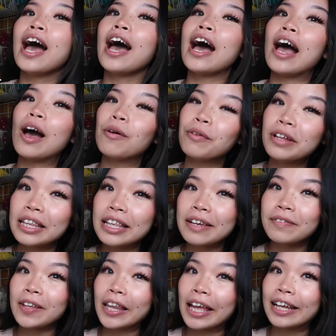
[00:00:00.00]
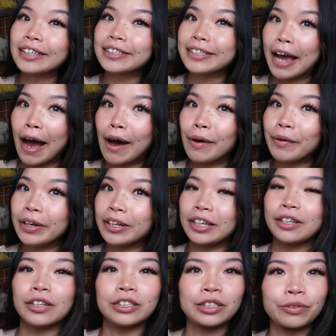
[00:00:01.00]
I will leave the link down in the
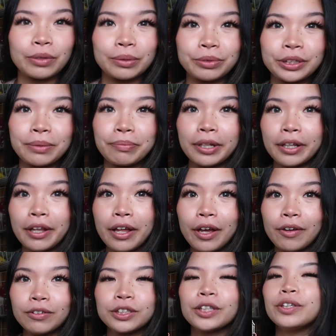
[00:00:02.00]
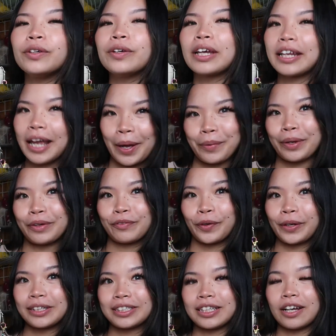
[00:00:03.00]
description below so you can get one for
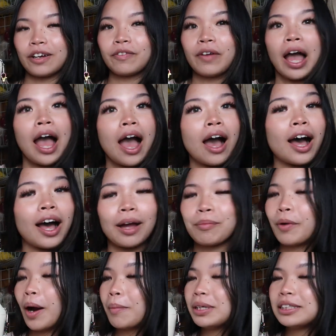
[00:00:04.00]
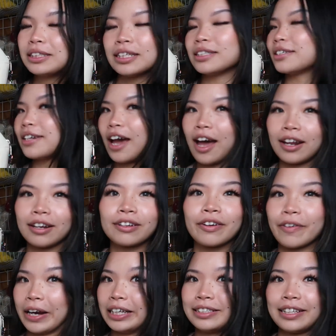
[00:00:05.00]
yourself. I promise it's not
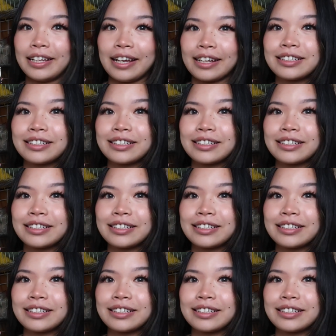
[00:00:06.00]
crazy